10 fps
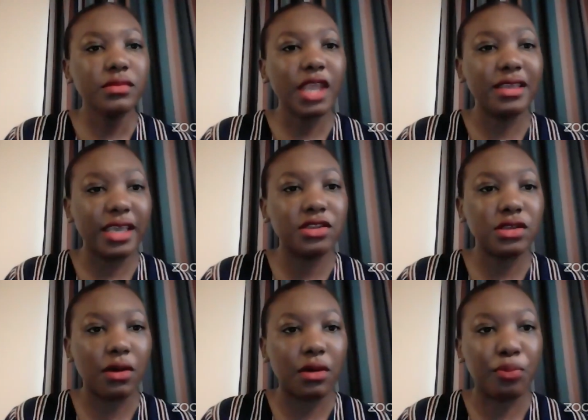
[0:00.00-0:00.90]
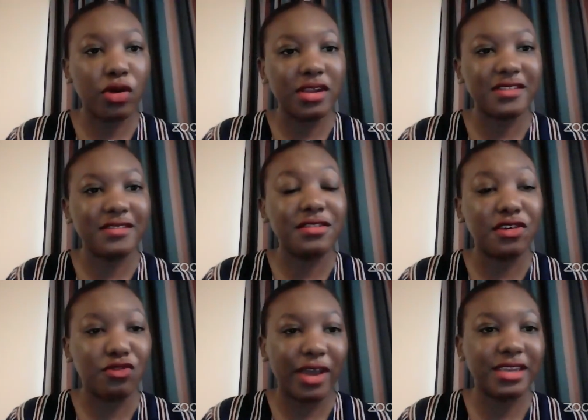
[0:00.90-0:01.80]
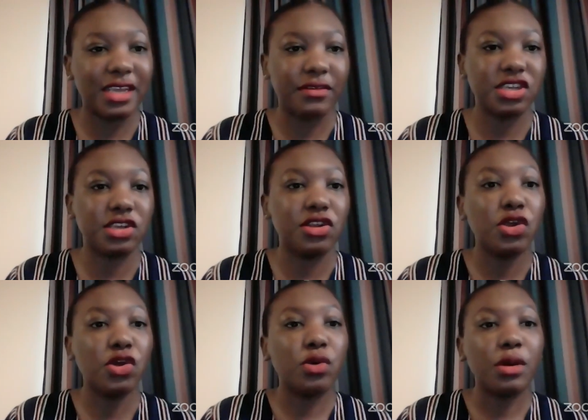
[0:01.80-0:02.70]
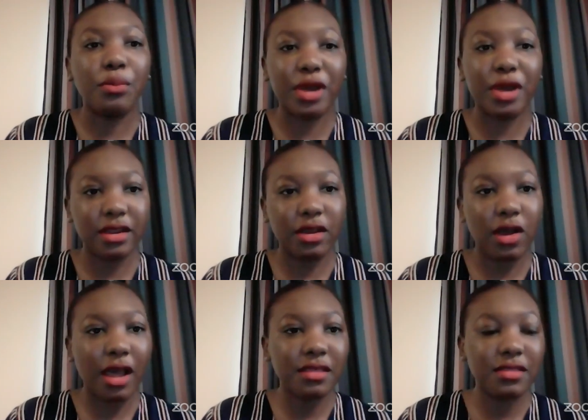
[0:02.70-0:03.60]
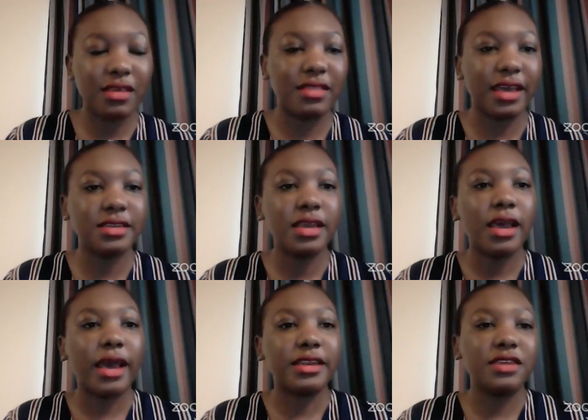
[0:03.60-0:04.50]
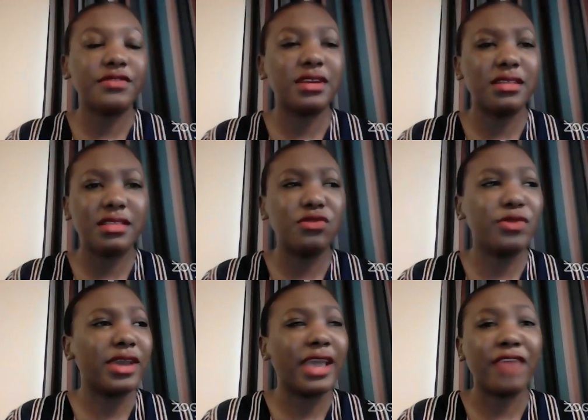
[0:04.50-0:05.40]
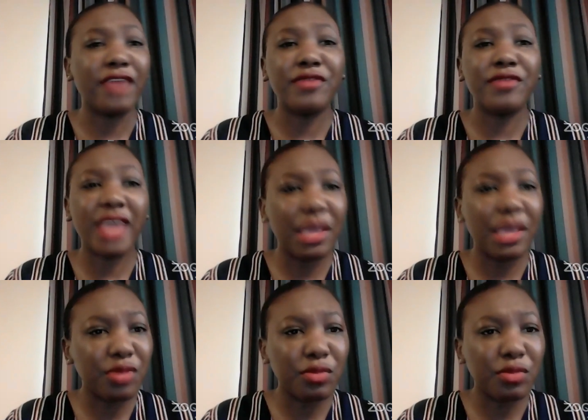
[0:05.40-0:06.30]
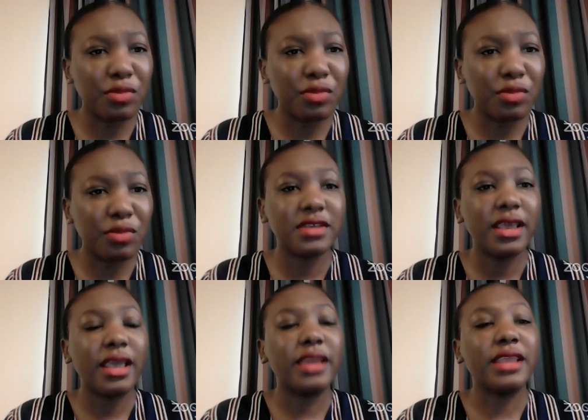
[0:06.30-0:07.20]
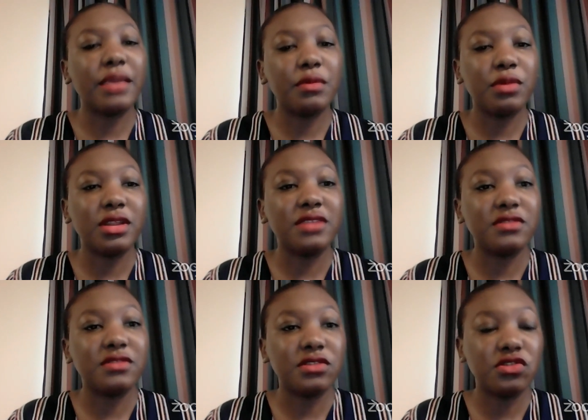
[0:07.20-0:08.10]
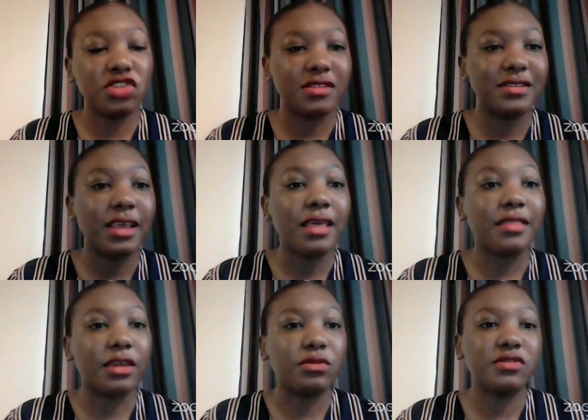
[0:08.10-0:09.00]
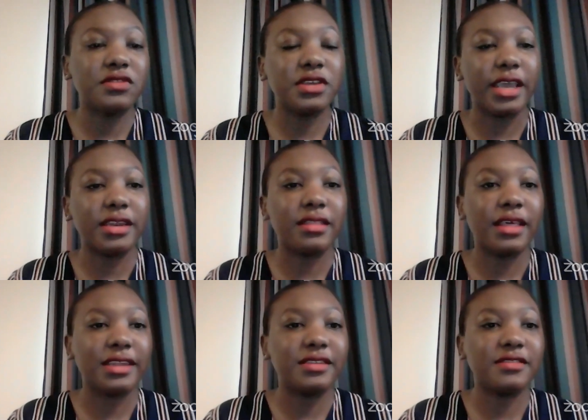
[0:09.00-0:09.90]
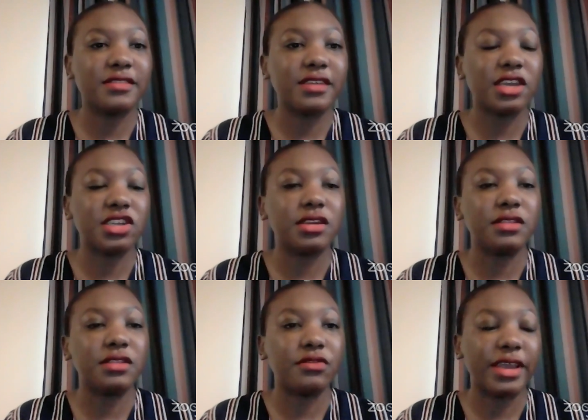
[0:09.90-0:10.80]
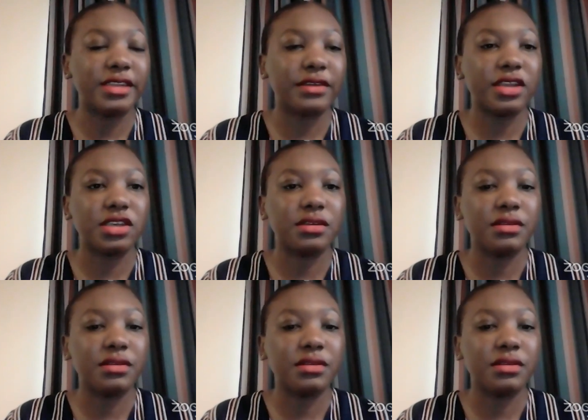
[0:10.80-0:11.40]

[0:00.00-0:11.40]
get our policies in the right direction. But other than that, I definitely think we have capable individuals and capable institutions that will steer ahead that discussion in the right direction.